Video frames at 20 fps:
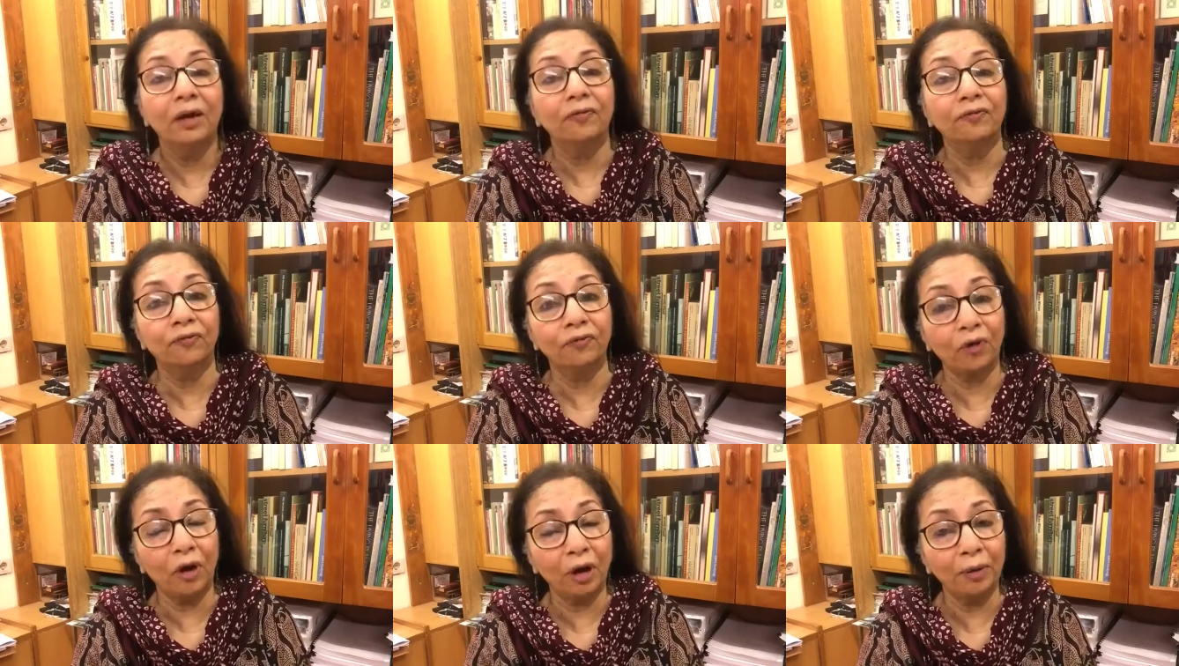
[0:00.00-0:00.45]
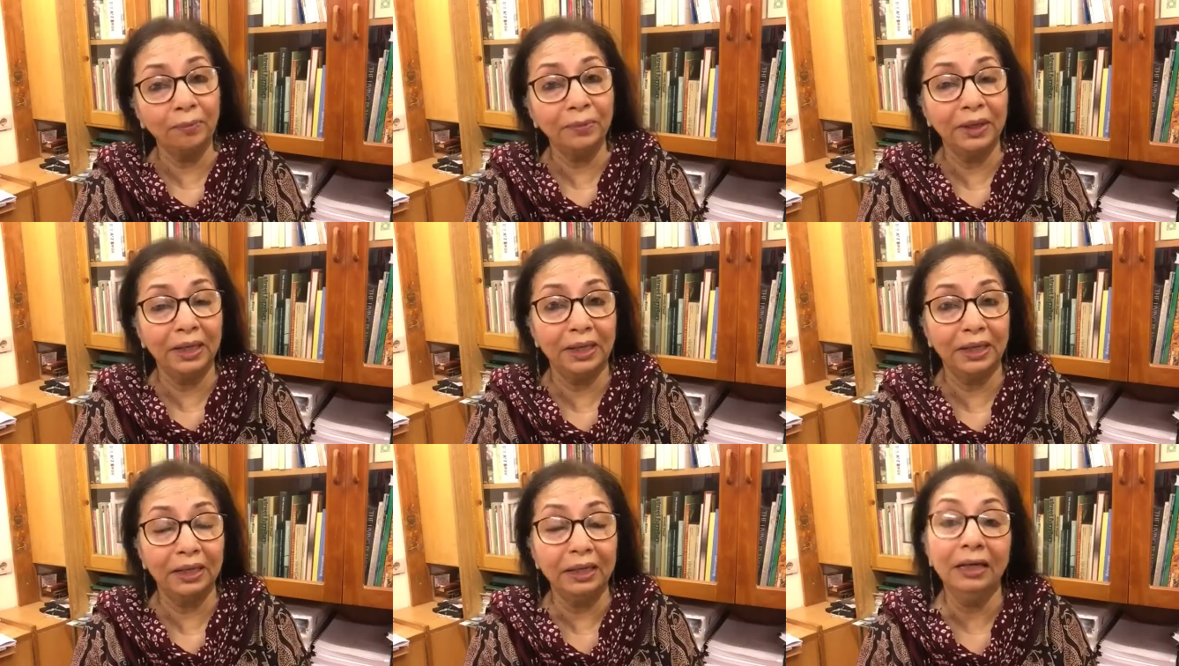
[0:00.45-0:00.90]
from
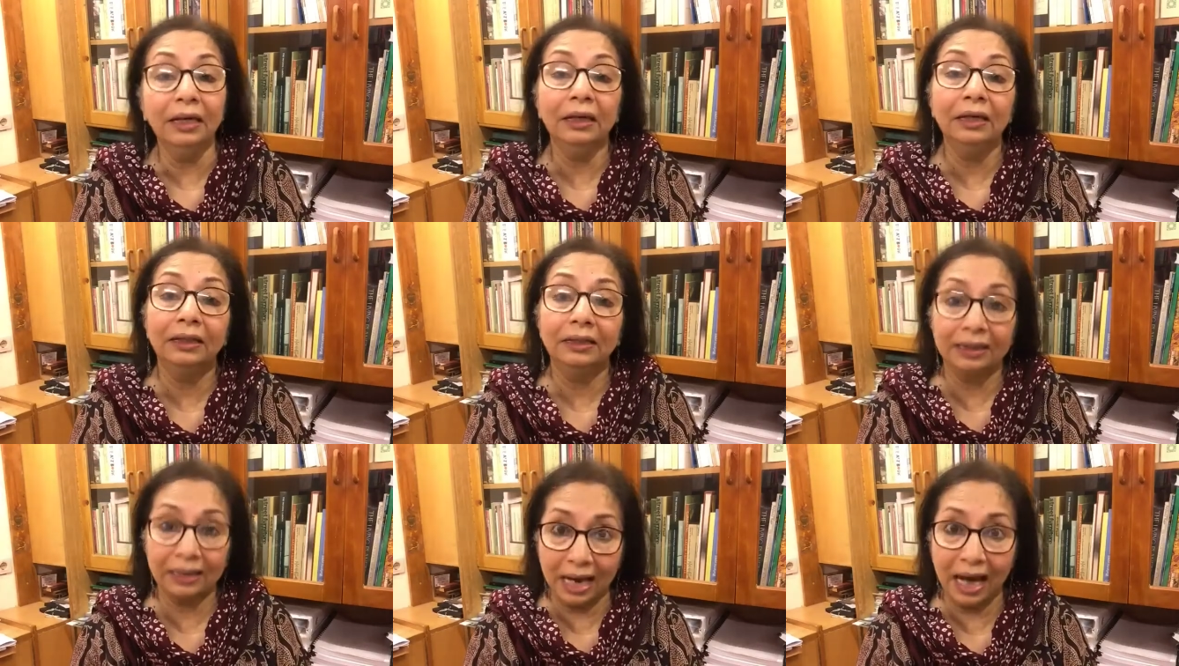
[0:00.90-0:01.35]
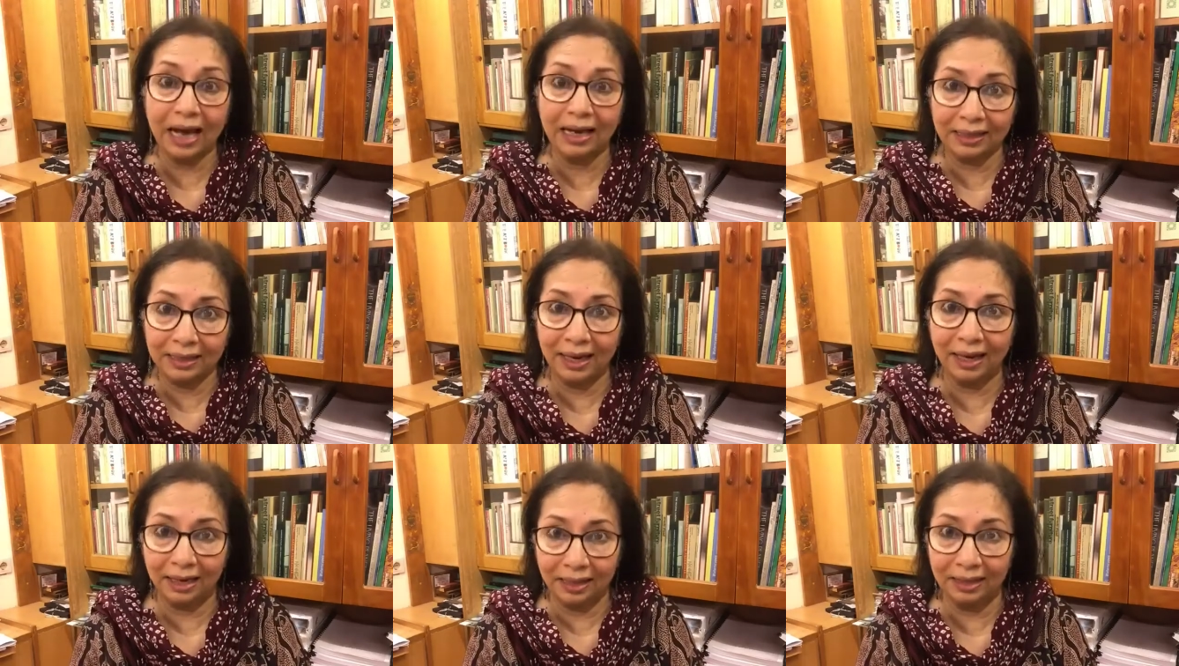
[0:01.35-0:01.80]
her
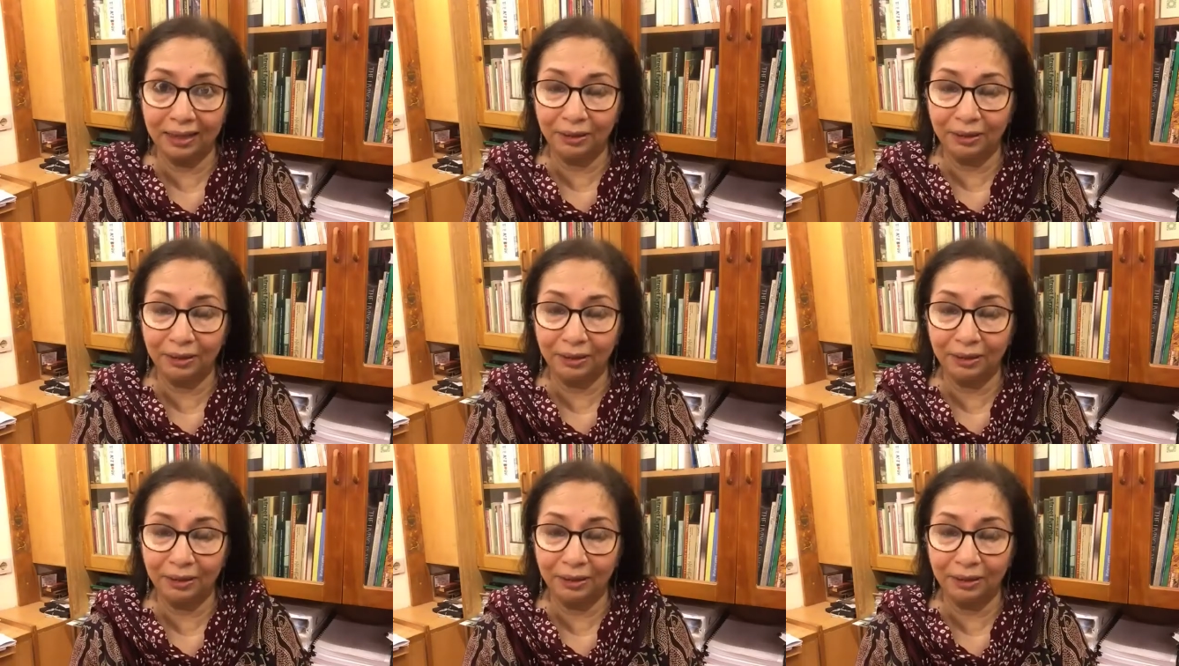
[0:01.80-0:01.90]
Nana,